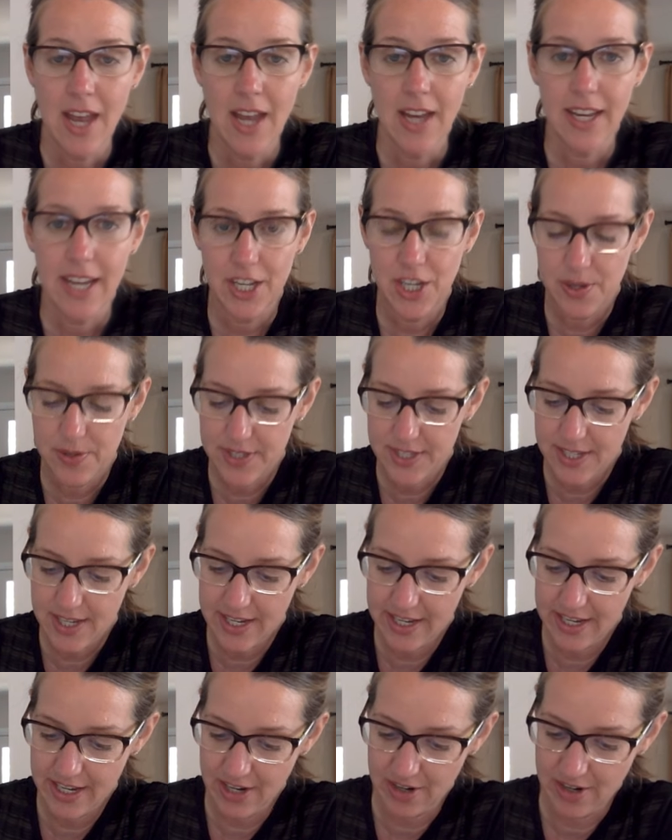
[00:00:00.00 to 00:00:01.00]
Can you
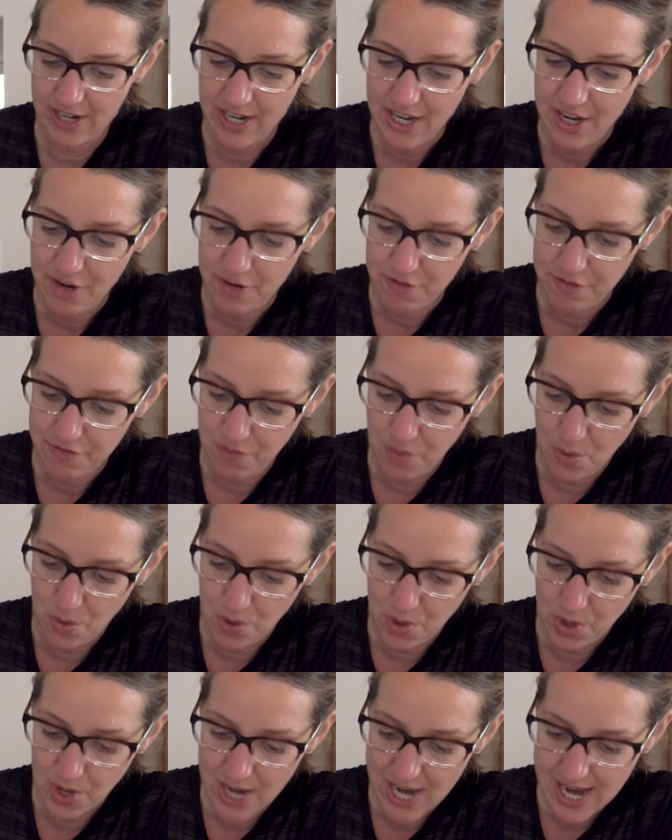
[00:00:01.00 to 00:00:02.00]
see here,
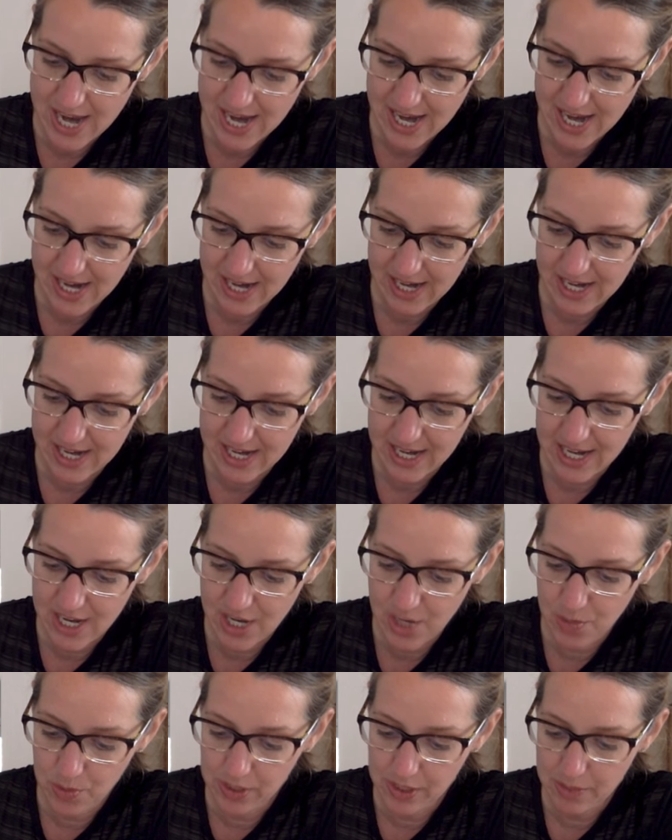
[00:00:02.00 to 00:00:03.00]
for a
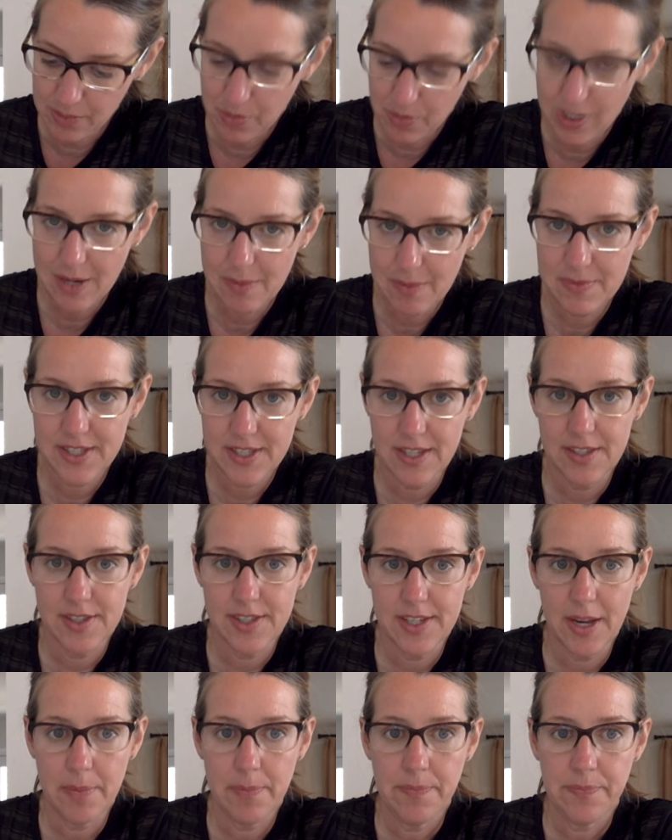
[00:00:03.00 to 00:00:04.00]
equilibrium
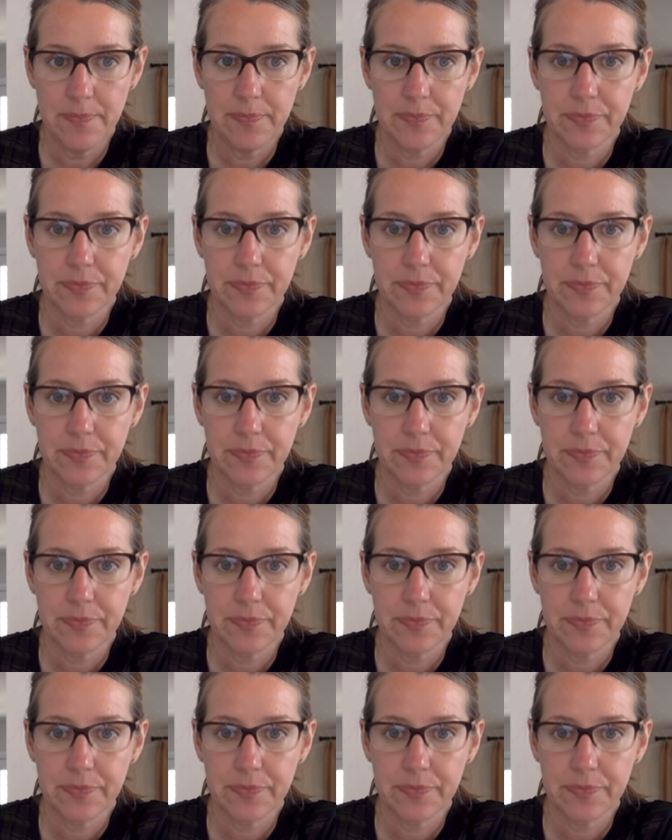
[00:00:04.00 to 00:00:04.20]
system,